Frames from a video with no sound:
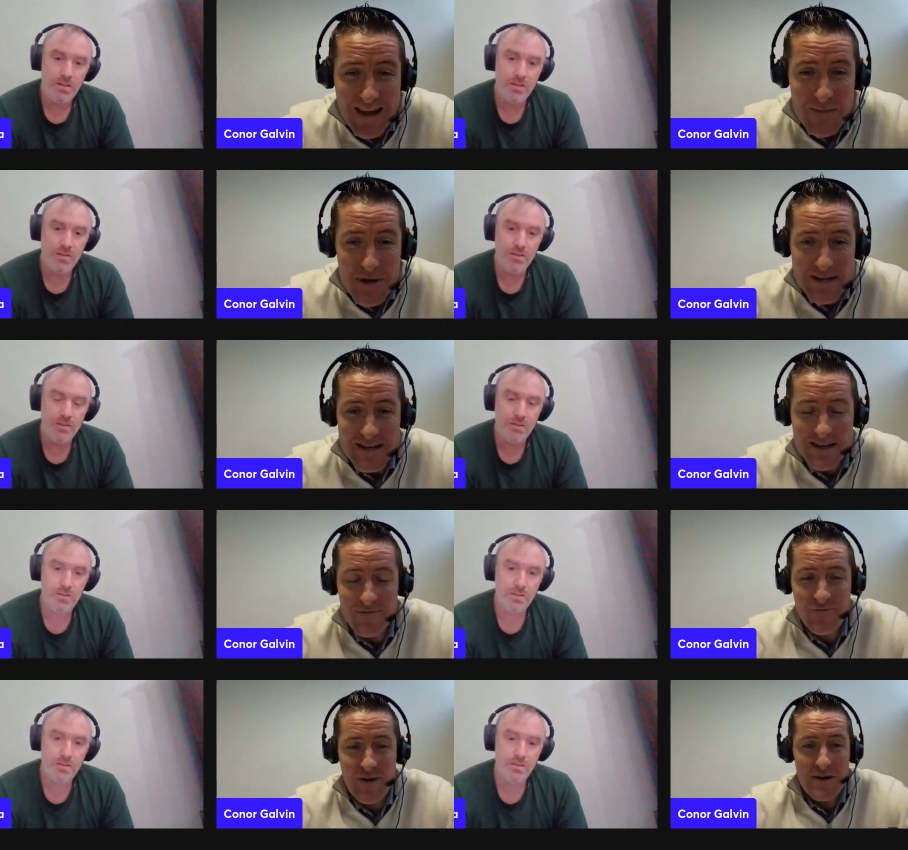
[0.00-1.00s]
Speaker 1: I mean, you had a
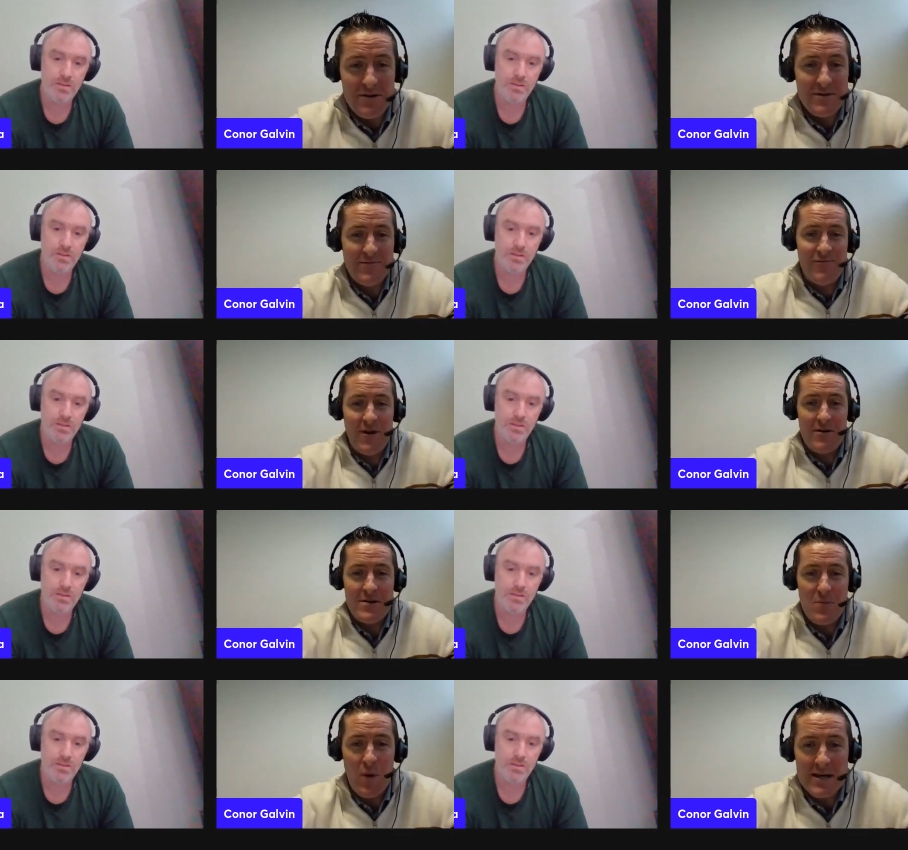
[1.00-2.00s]
very,
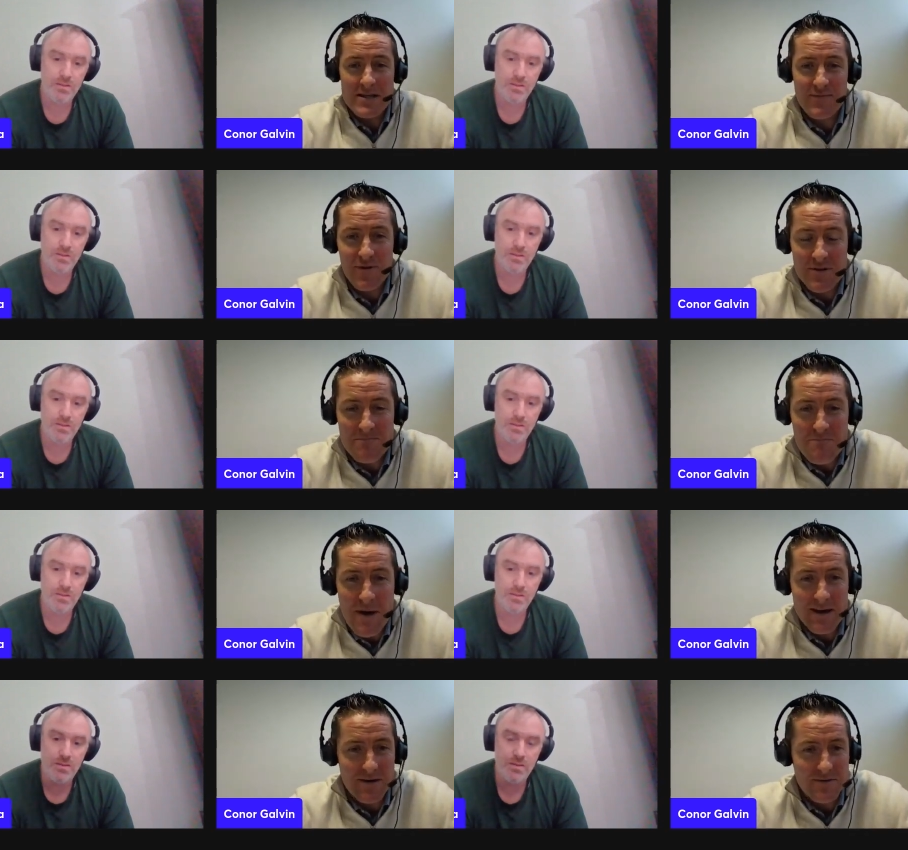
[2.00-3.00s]
very wasteful
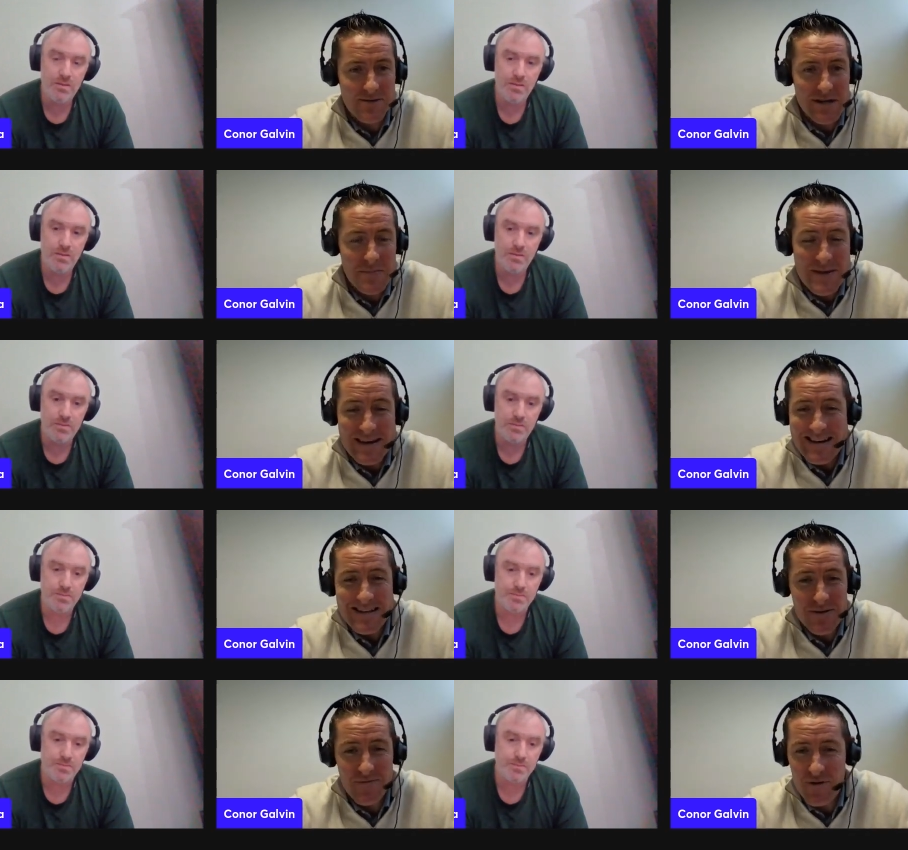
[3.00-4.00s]
Mayo team.
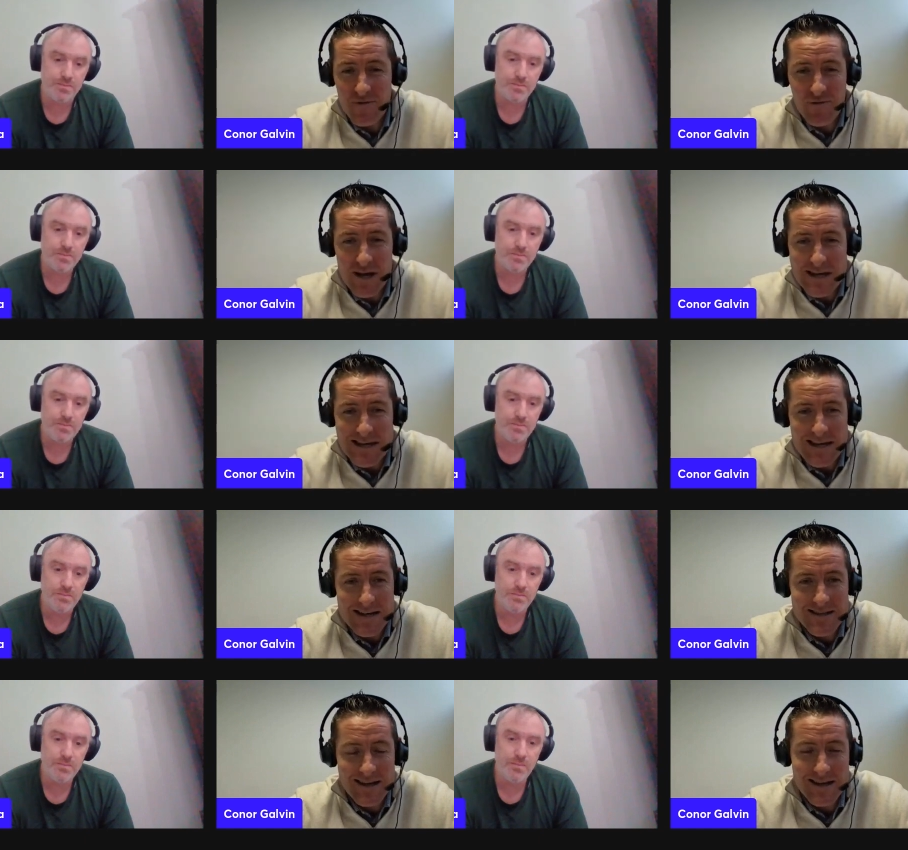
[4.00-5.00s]
They were very flaky
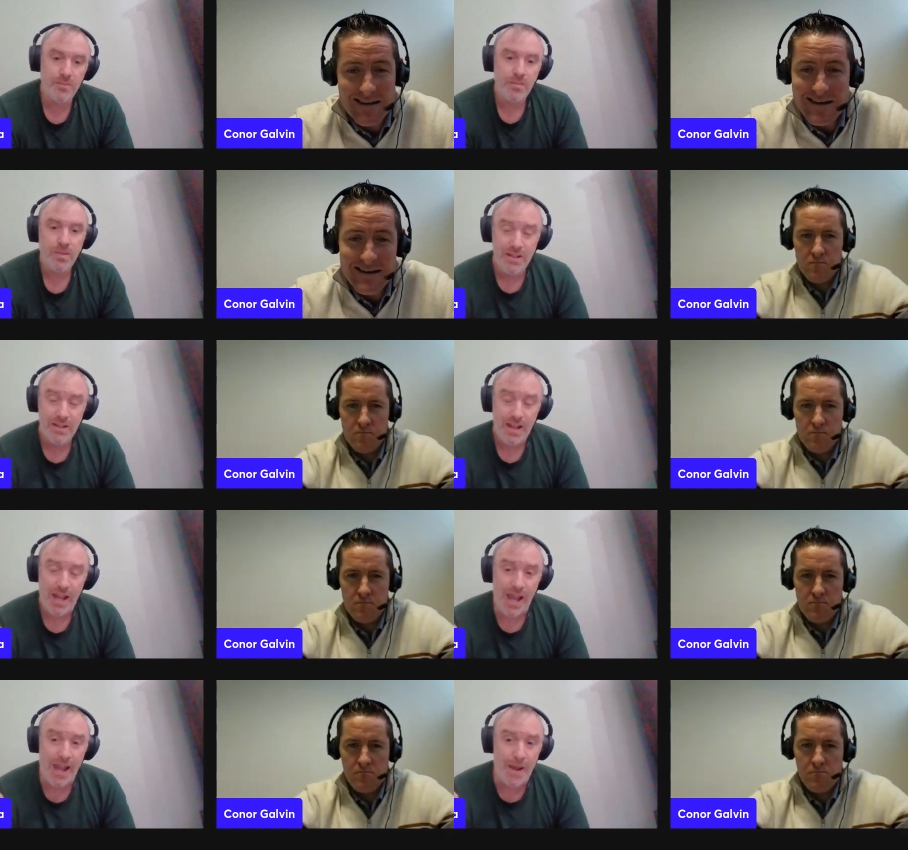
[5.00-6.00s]
Speaker 2: that day.
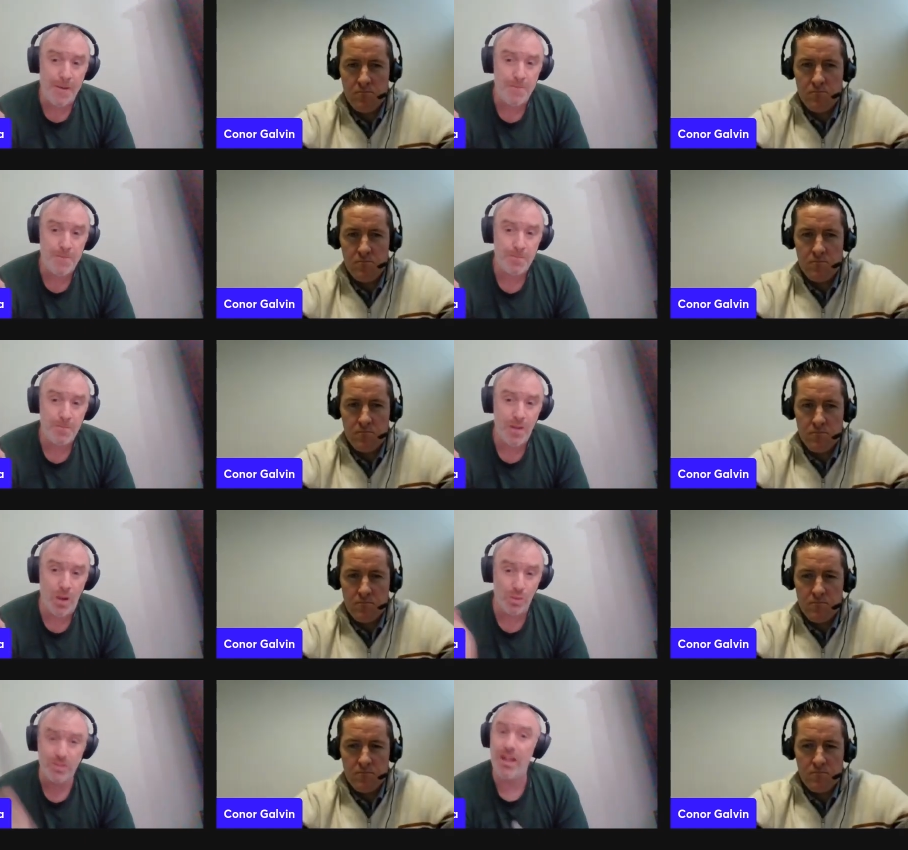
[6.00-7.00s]
Um, I
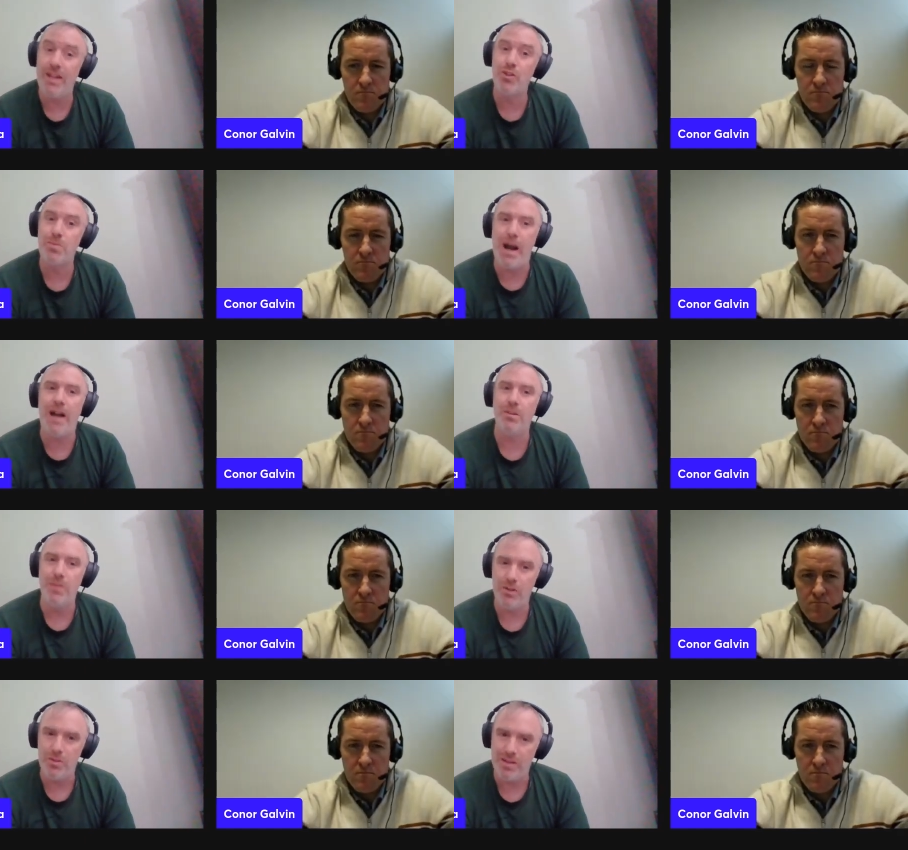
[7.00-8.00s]
wouldn't say they just banged them
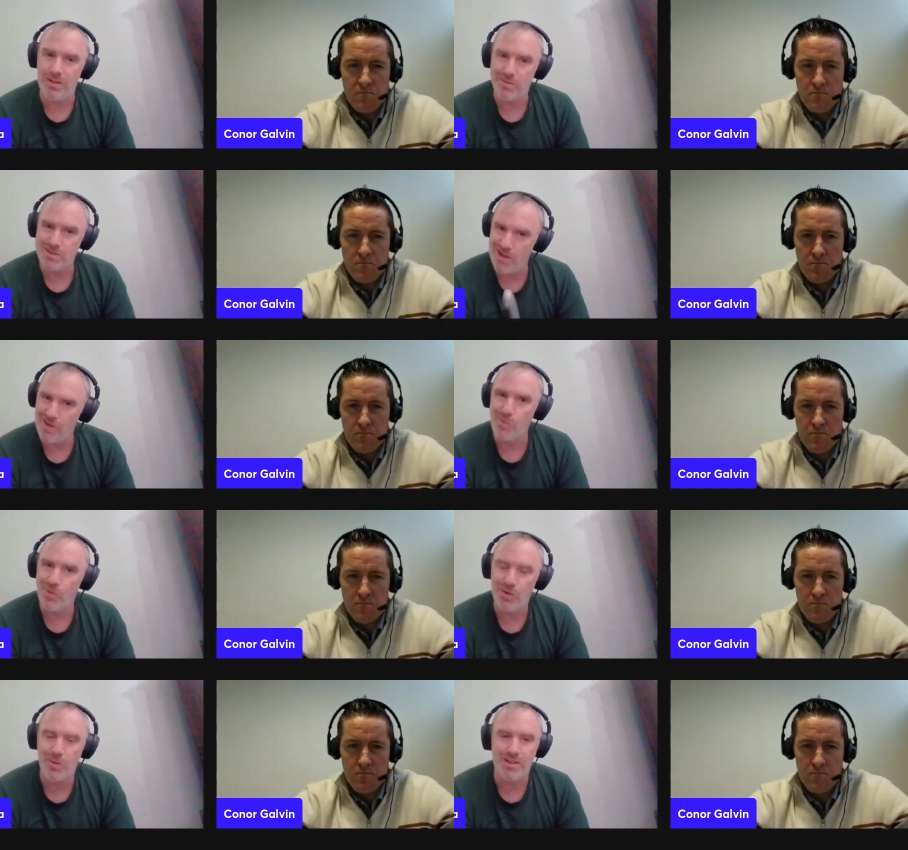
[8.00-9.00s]
down the middle. There was a lot of
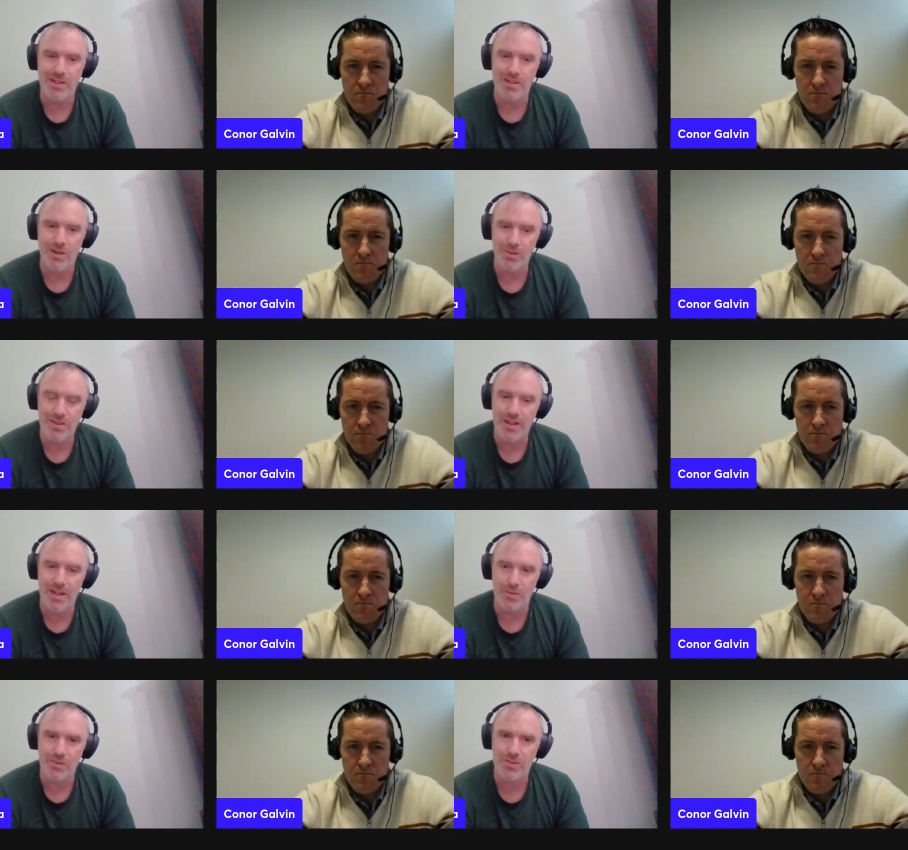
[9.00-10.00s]
work went into those
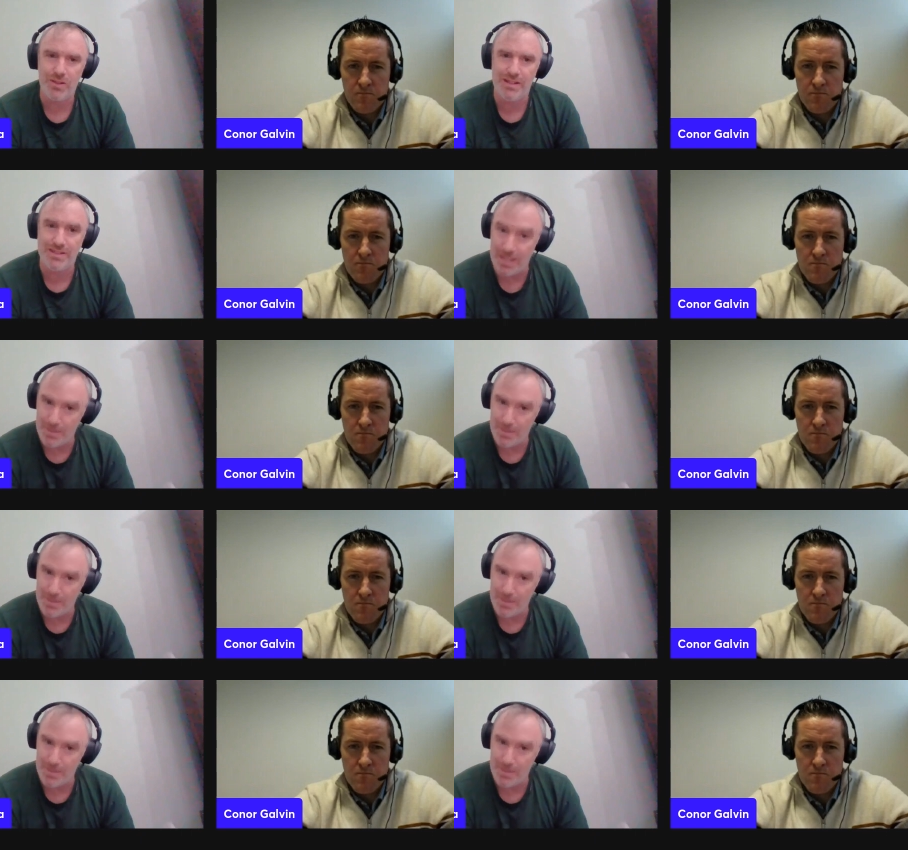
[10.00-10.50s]
kickouts. It's still a